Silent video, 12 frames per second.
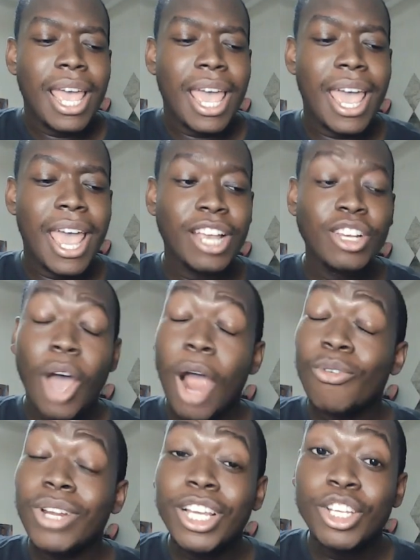And you know, I
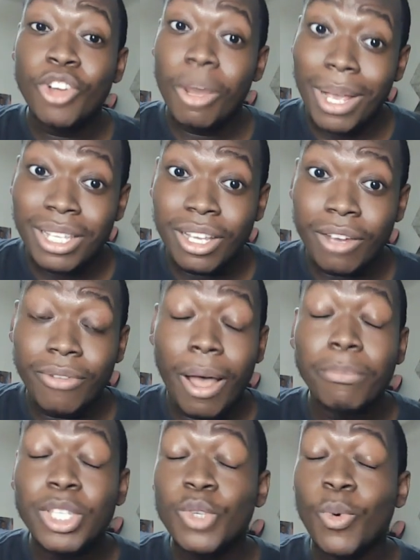really enjoy myself.
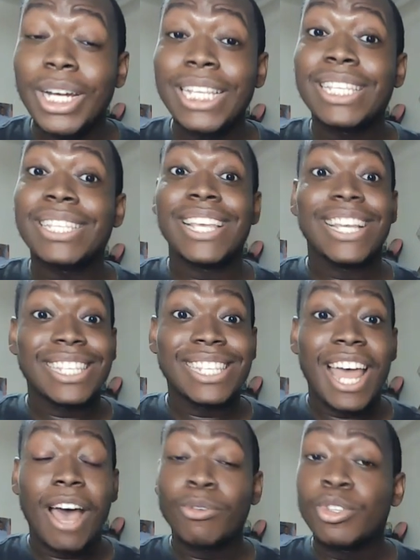I'm 26
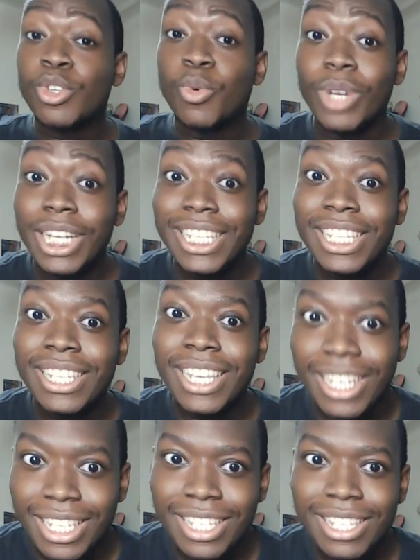now,
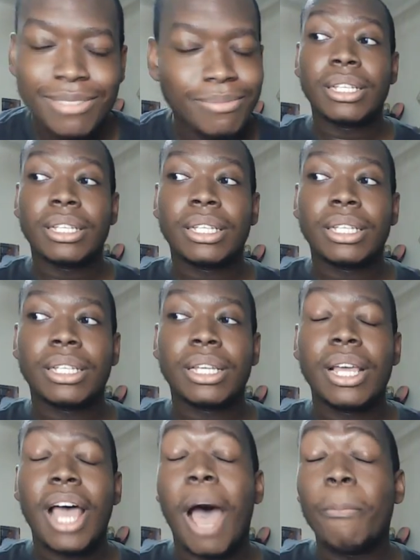26.
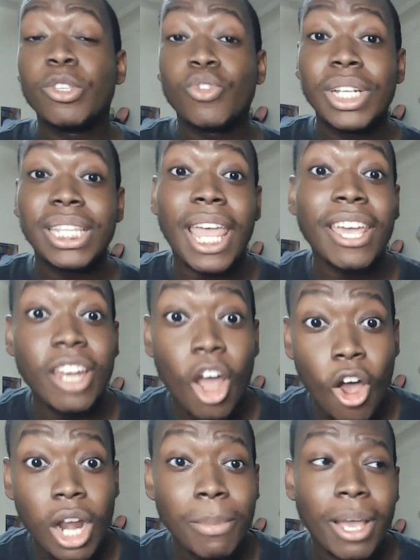I was really thinking
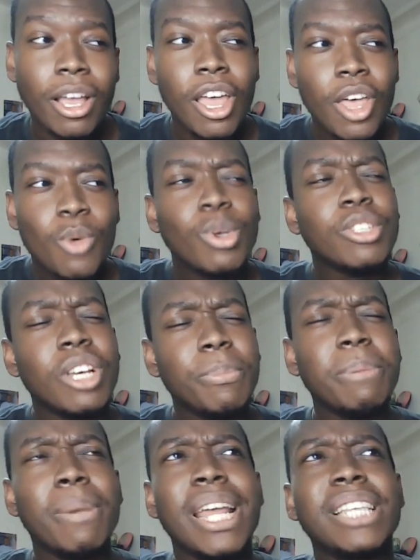hard. I'm like, what's gonna be
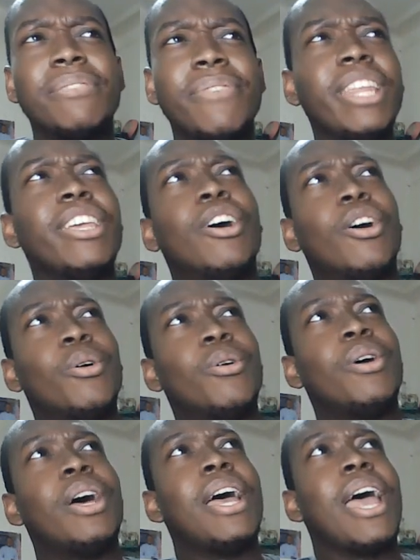my next video?
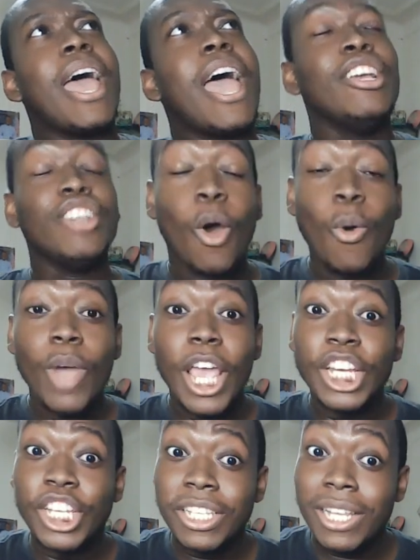And you know, it
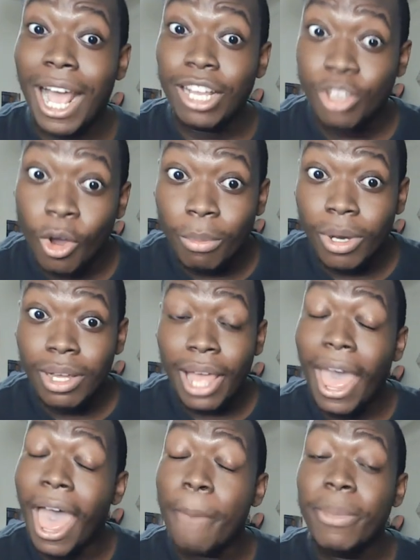just hit October.
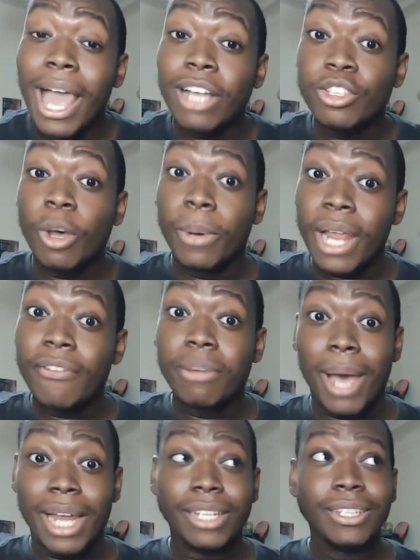Happy October to
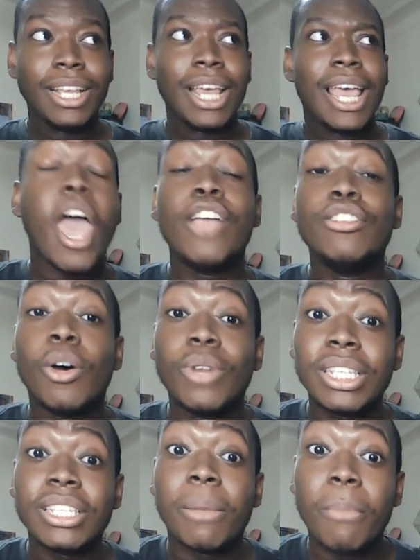everybody. And you know, this
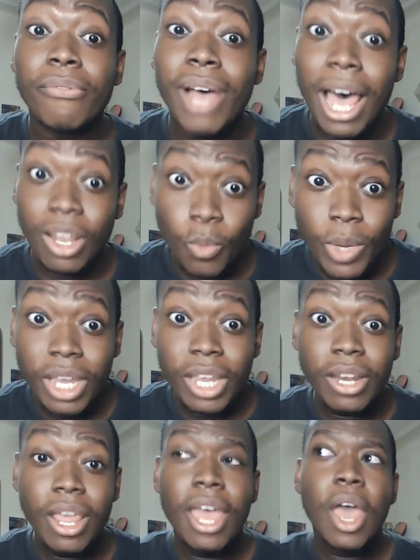is the month of
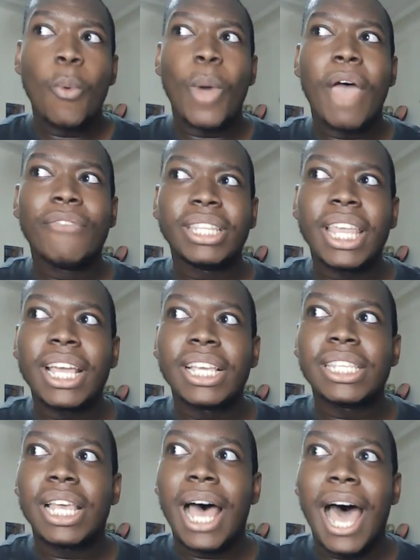Halloween, where everything
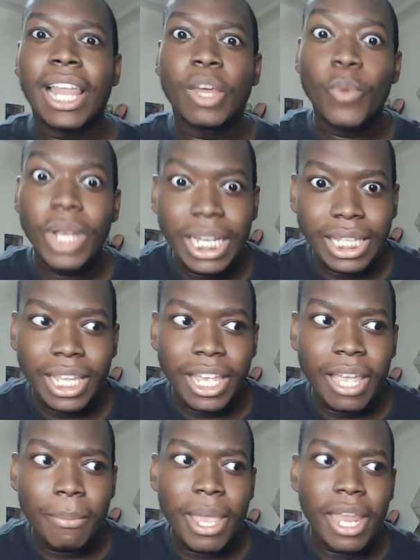is Halloween
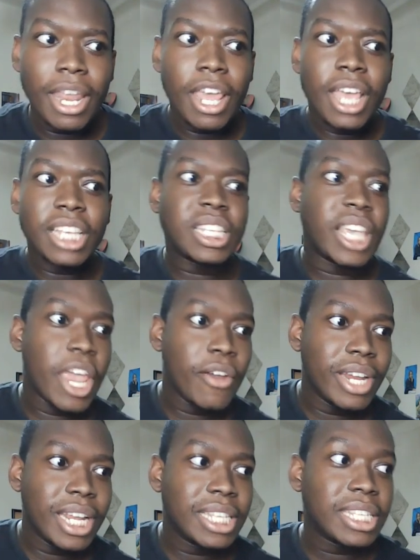theme and
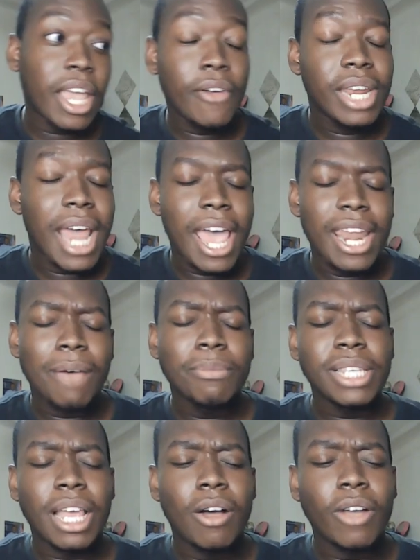scary this, scary that. And I
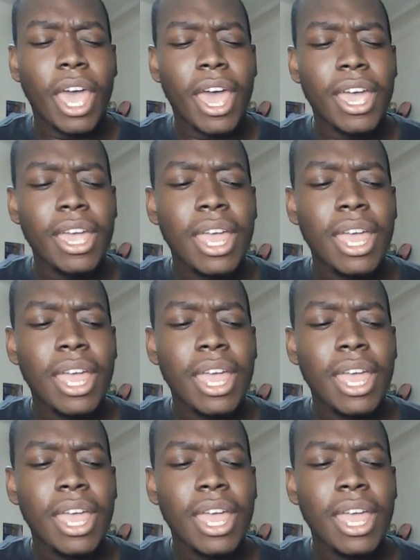was like, okay.